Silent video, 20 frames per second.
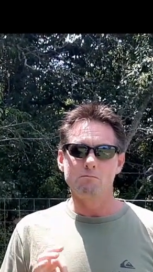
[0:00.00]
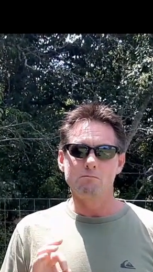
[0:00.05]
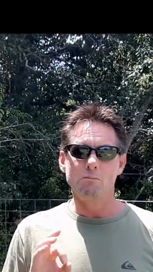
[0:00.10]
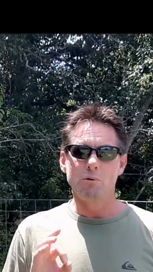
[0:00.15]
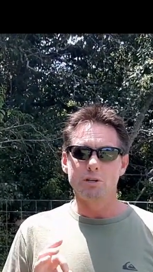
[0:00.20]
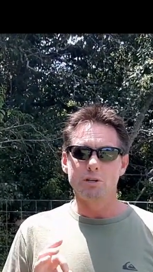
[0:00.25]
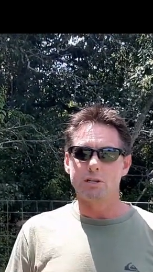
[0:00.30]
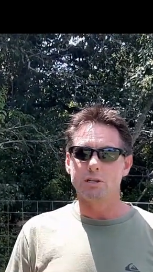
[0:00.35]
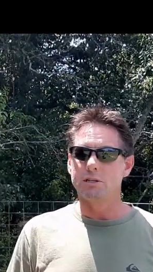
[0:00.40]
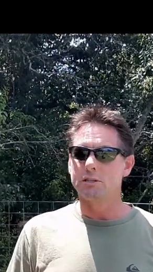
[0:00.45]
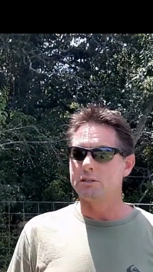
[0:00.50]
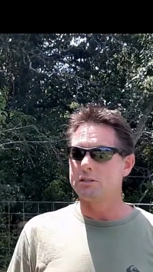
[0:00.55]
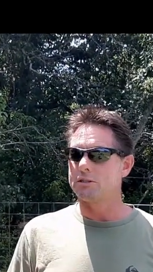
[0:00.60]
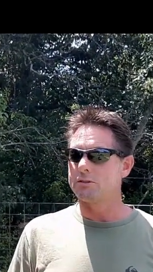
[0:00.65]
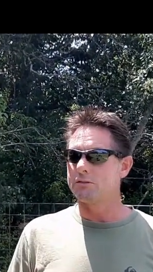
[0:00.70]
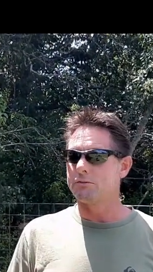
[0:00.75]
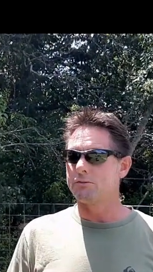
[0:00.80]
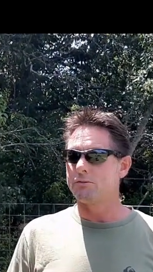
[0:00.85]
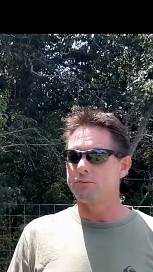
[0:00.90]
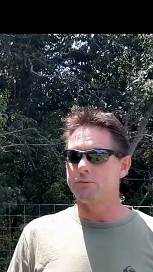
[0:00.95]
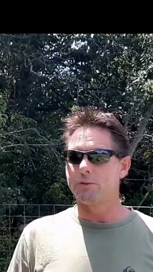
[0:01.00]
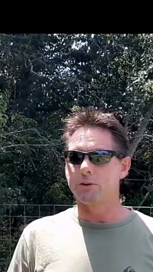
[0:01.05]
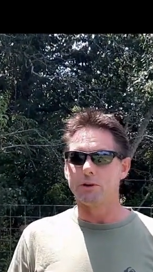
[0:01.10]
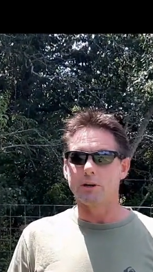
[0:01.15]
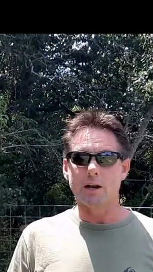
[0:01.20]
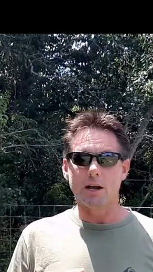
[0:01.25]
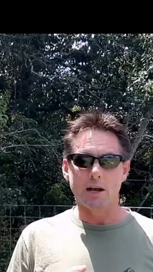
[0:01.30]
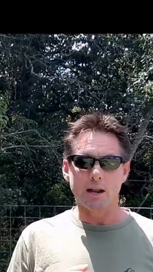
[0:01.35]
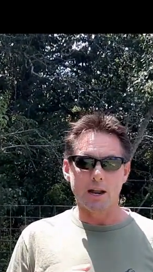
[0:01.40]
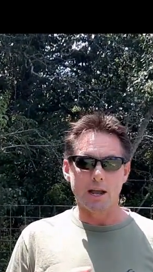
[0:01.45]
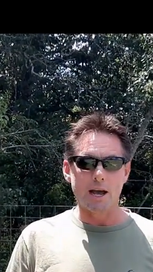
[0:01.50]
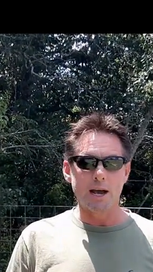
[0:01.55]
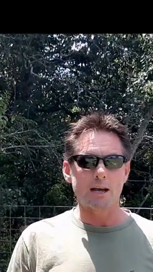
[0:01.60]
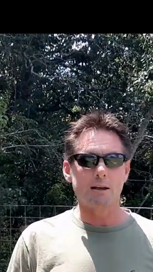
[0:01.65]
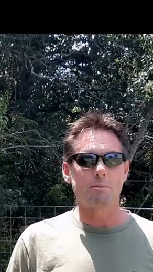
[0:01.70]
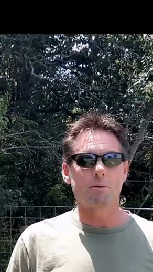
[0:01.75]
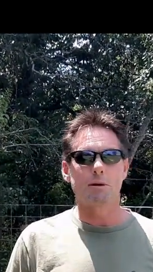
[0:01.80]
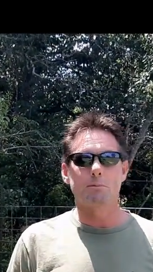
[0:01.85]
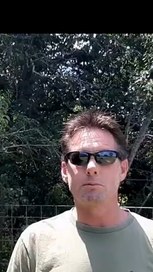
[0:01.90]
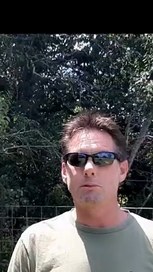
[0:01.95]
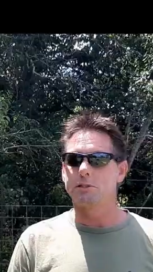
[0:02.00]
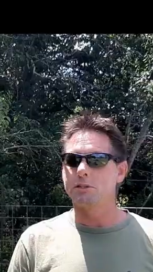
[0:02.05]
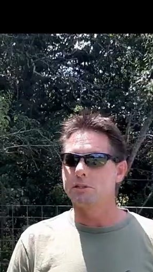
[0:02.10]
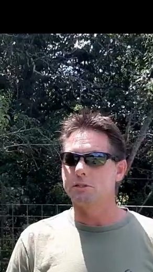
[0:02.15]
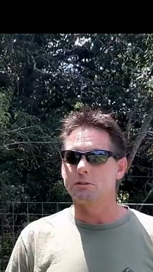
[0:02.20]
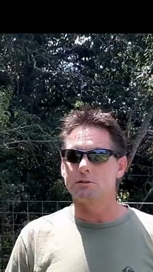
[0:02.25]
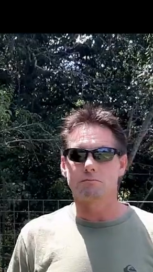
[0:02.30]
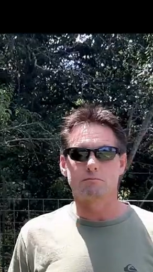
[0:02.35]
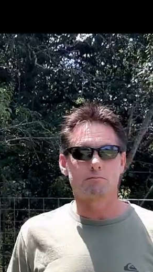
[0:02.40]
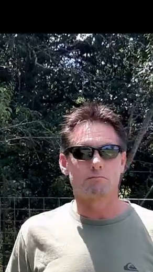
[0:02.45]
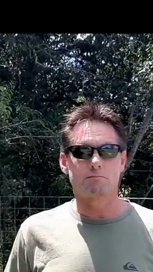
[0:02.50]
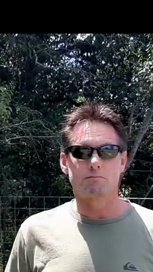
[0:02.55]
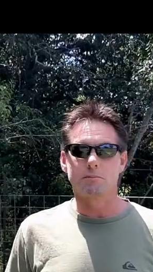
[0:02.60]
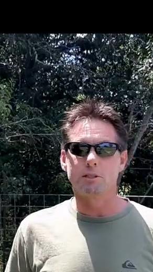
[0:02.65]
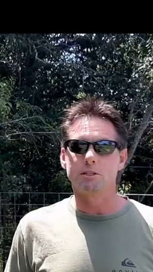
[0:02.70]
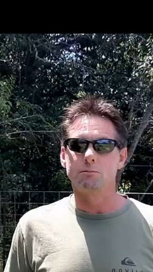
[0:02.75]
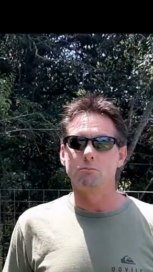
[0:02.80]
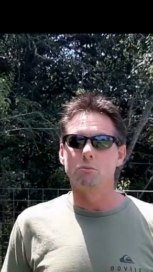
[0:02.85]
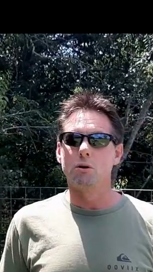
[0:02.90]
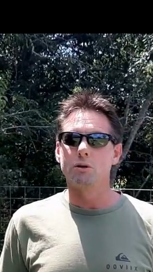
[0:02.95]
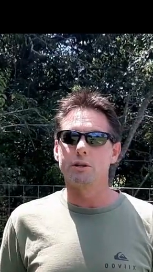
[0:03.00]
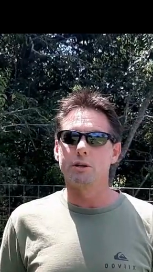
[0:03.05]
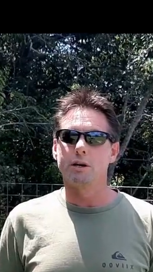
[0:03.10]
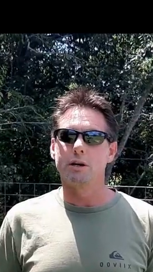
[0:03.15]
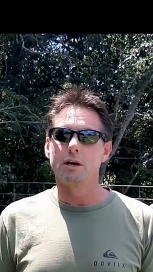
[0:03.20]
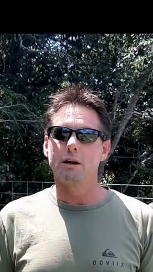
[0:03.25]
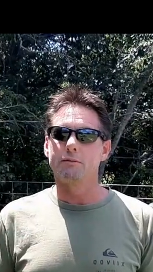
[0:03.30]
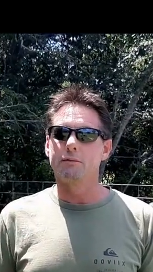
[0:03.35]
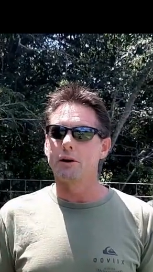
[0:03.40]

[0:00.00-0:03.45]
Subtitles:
which is, for an ag purpose, is more than enough.